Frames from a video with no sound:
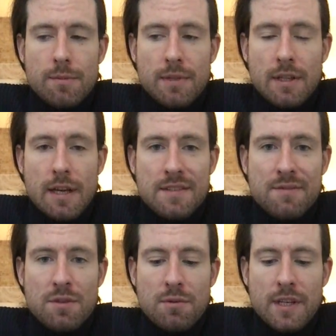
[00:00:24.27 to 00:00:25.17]
the
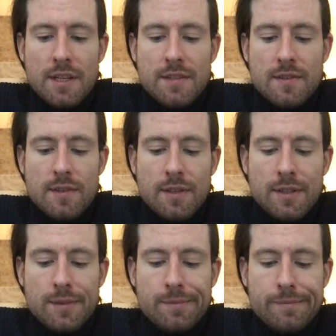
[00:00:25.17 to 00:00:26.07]
last few weeks.
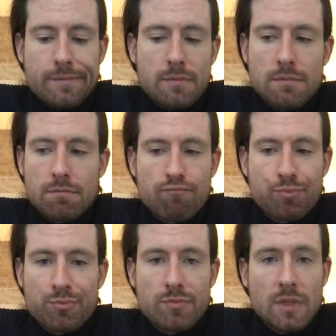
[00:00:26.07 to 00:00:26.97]

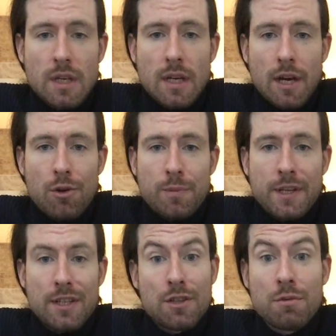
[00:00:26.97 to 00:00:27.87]
I hope
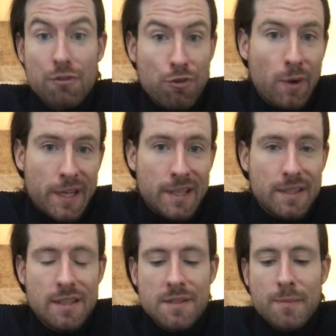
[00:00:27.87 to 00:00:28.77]
that you enjoyed it,
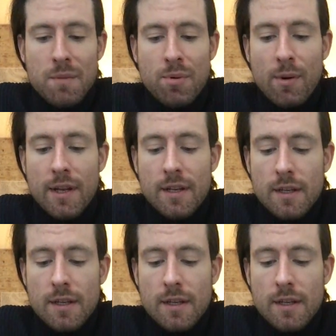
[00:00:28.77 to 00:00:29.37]
is my point.